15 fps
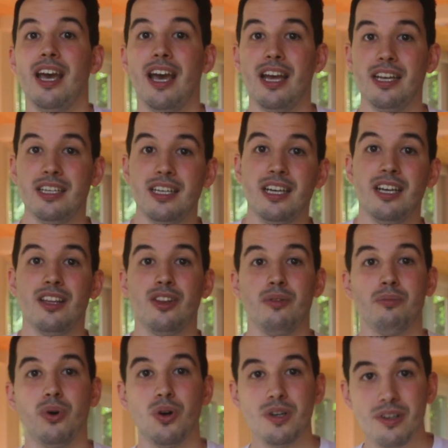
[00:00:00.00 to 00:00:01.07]
And the
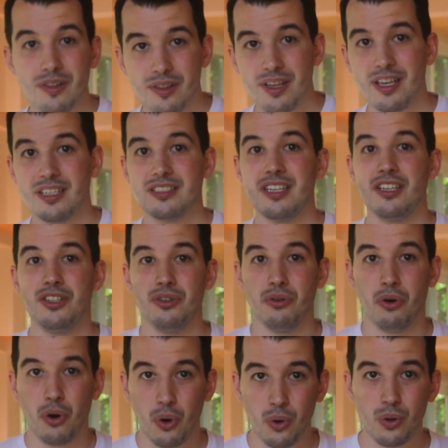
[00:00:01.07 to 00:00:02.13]
important thing is that you
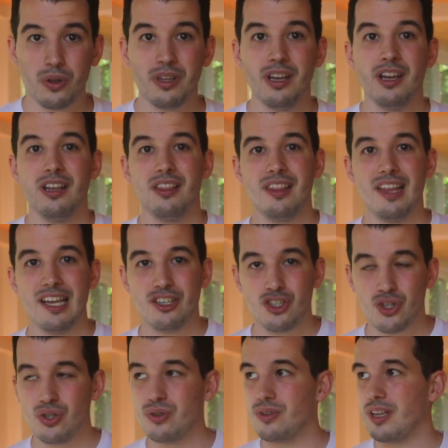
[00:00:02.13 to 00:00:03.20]
hold that
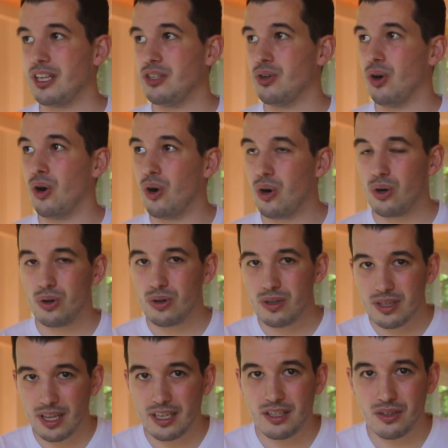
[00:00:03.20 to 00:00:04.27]
true, that
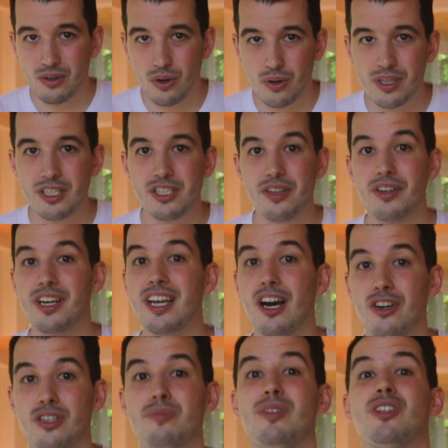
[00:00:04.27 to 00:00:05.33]
you hold each other
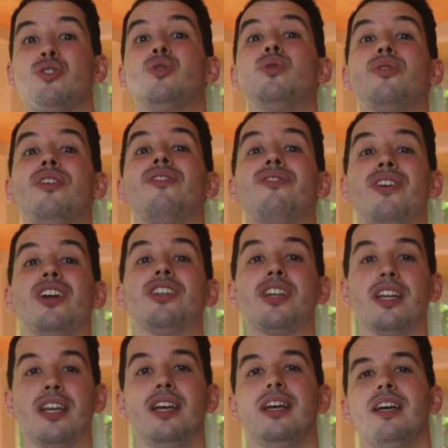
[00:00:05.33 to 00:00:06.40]
accountable to the
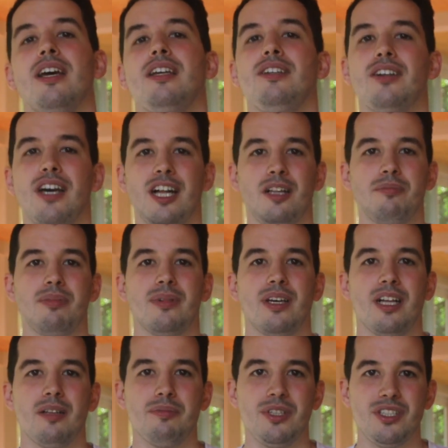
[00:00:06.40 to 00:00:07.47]
vision, and you
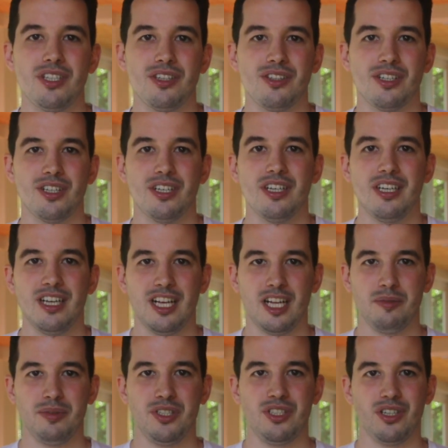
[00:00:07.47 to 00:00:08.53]
help each
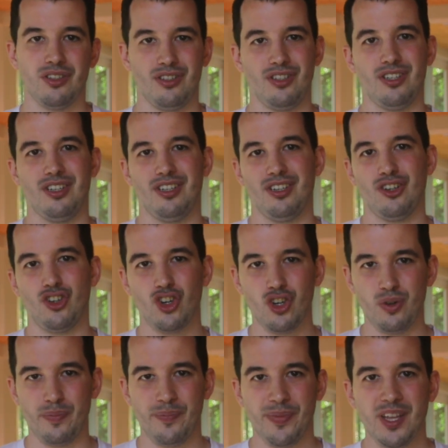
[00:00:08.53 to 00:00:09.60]
other
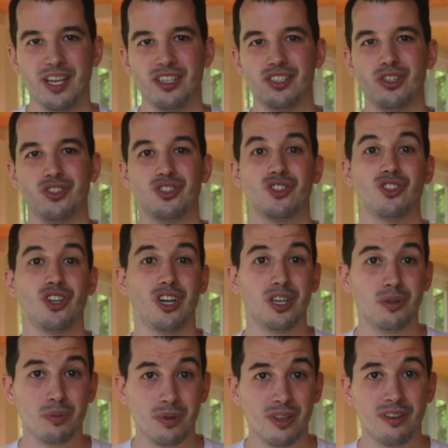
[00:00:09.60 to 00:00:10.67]
grow. So
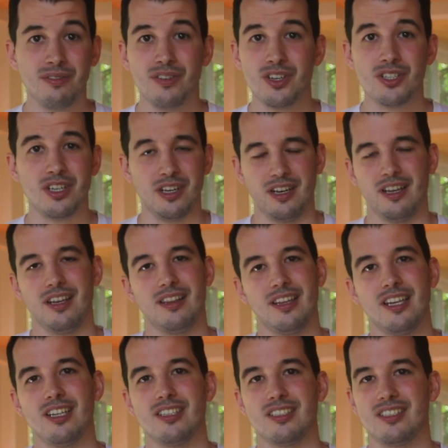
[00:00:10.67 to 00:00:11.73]
start with a vision
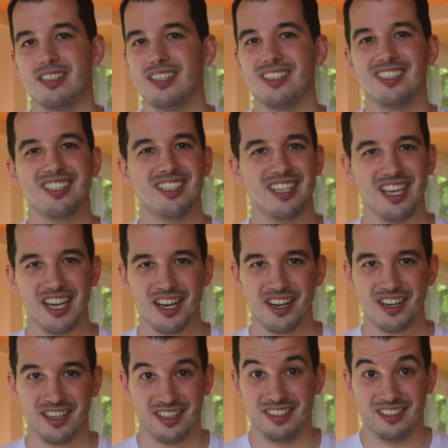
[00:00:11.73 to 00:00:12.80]
that is
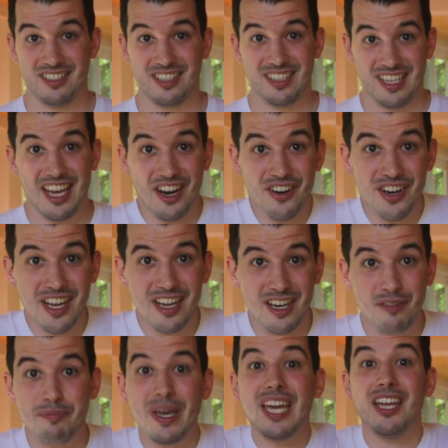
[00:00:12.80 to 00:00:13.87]
scary
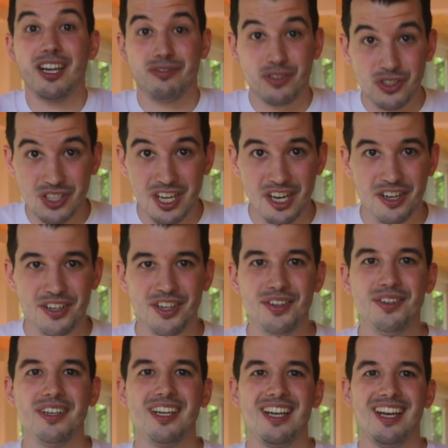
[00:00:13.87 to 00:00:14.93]
and big enough to scare you.